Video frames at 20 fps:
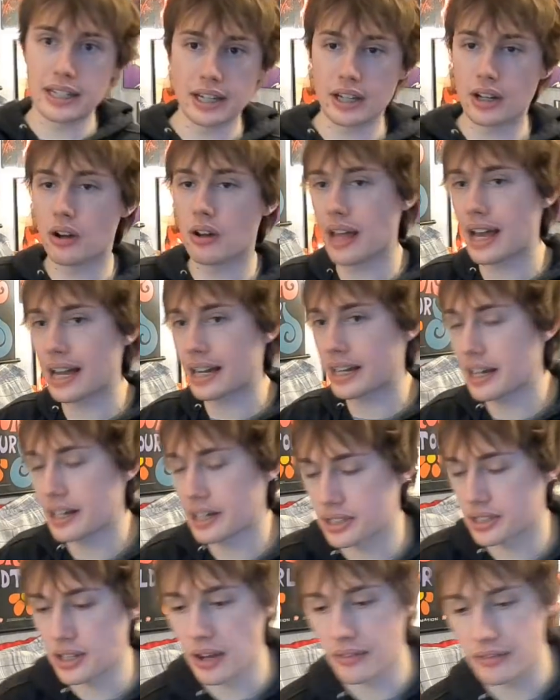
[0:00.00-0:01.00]
and all that kind of
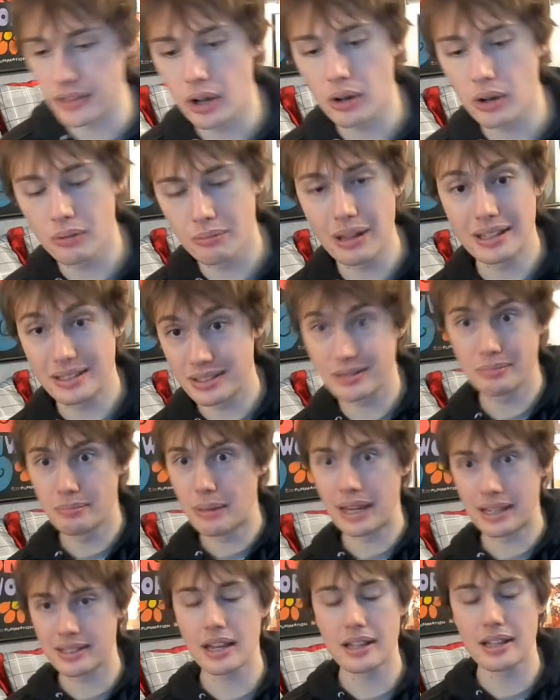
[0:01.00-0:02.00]
stuff. You know, that
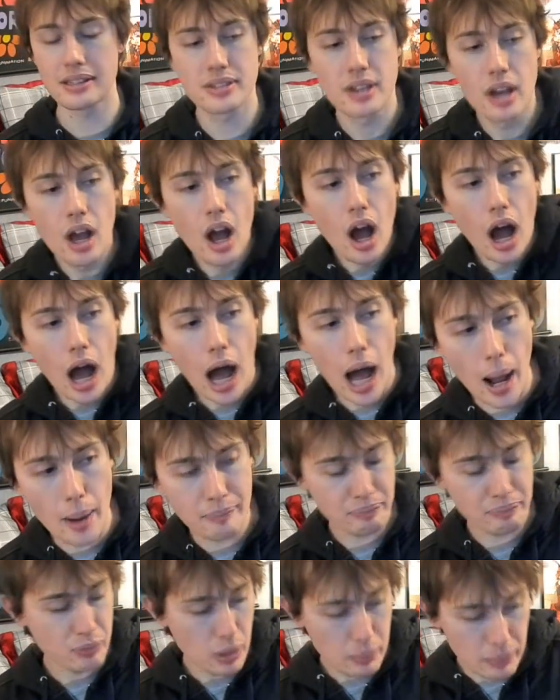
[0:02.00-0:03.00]
makes sense.
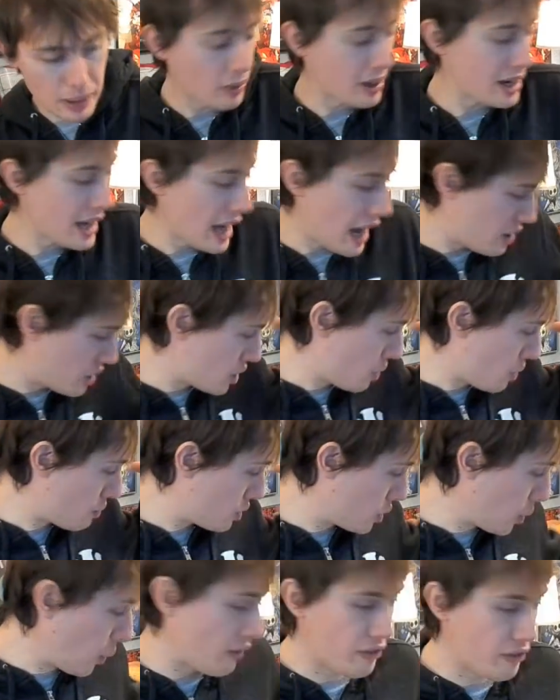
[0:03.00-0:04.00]
But anyway, yeah, so
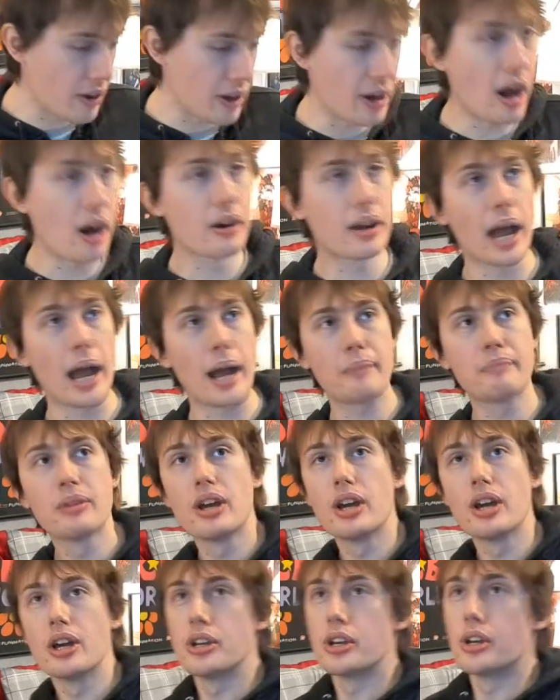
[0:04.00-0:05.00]
Thorfinn, okay.
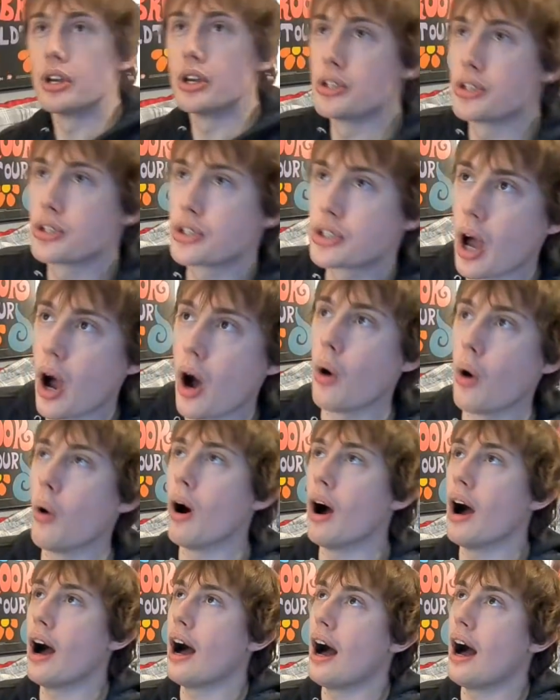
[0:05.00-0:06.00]
So
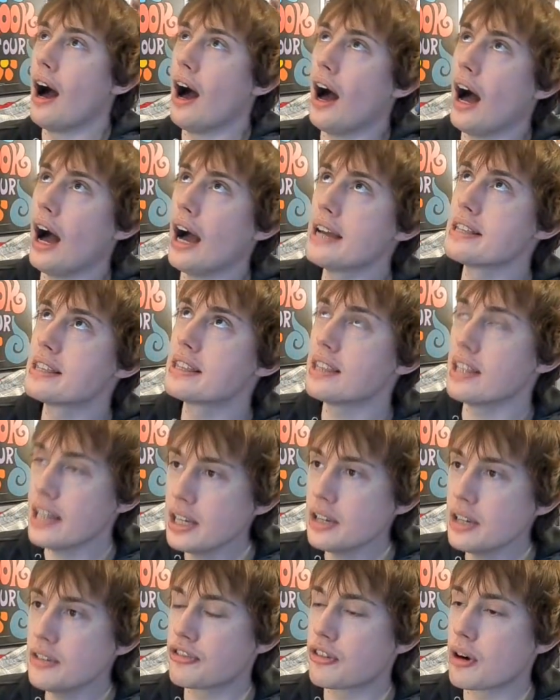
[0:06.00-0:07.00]
I
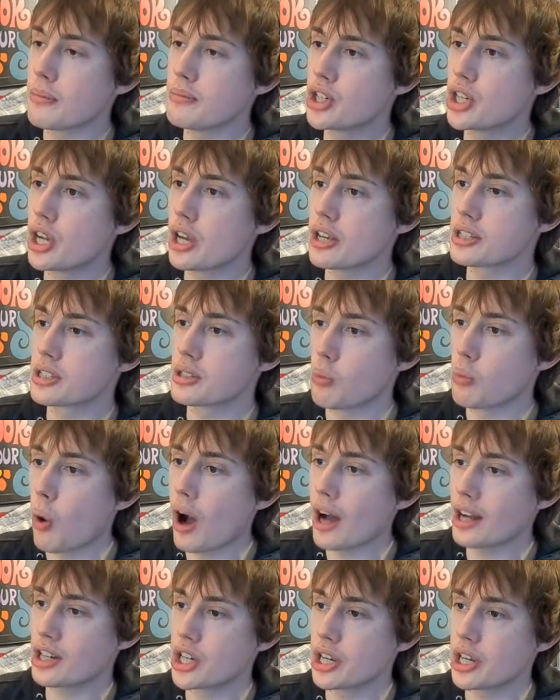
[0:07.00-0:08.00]
think from just
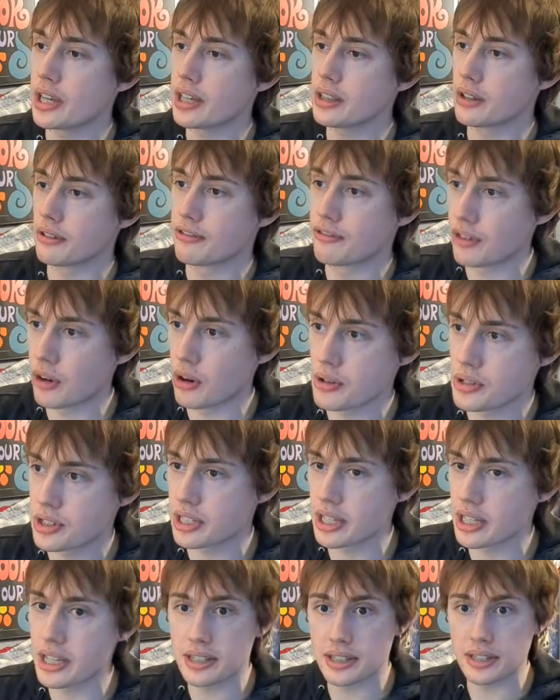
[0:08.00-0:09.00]
watching the first
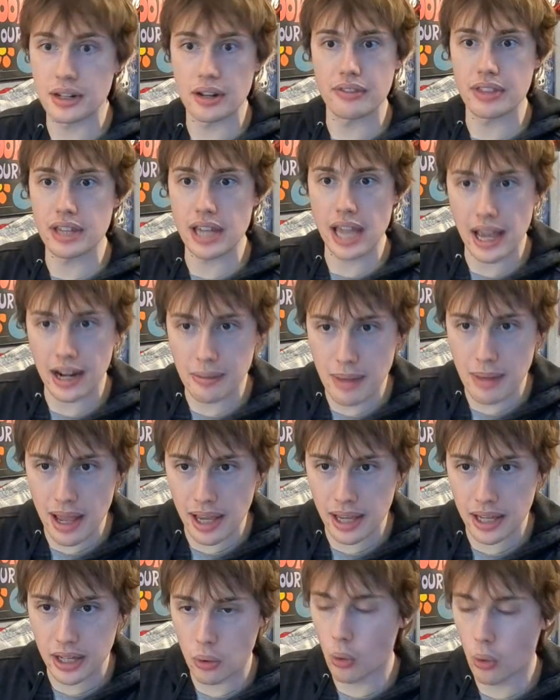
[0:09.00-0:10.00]
season of the
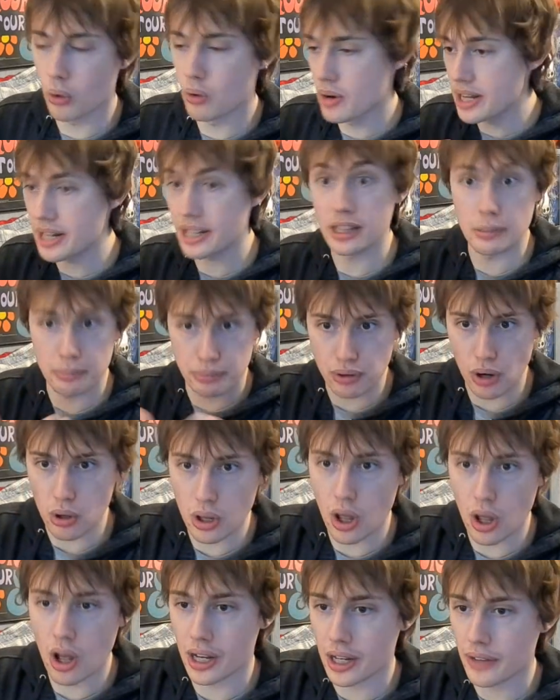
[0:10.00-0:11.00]
anime or reading the
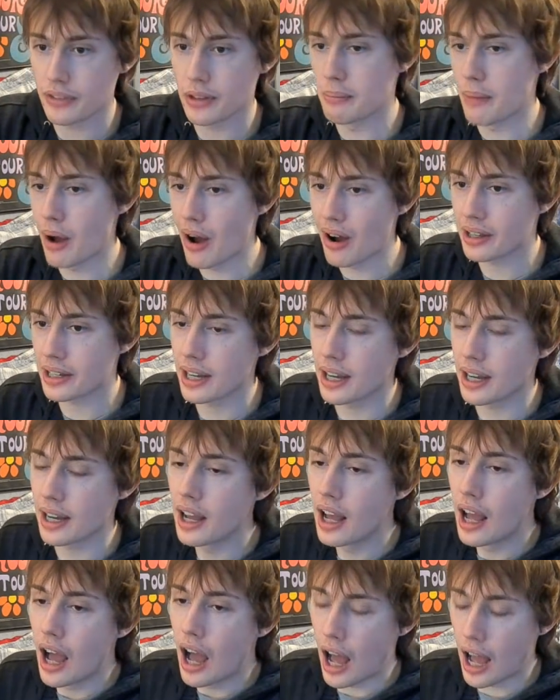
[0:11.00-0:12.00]
prologue of the manga,
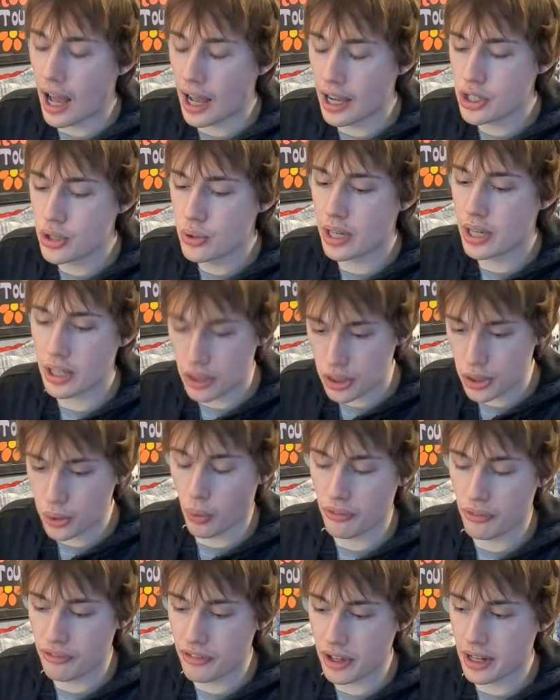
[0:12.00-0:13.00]
you get
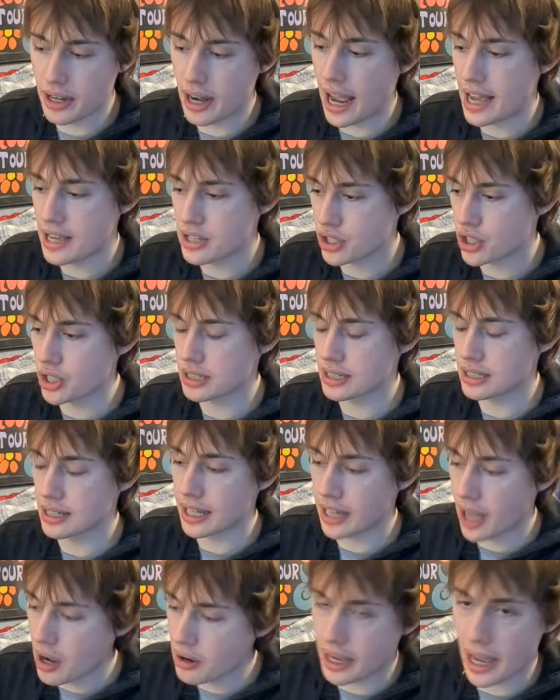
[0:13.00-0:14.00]
Thorfinn as just like,
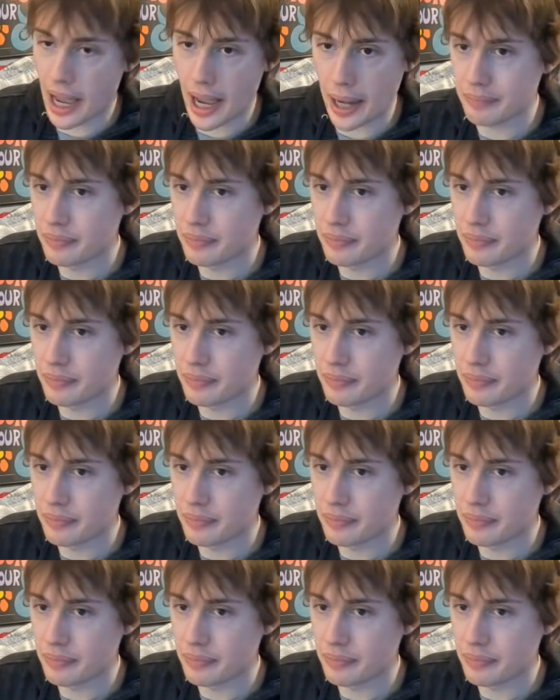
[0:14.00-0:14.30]
okay,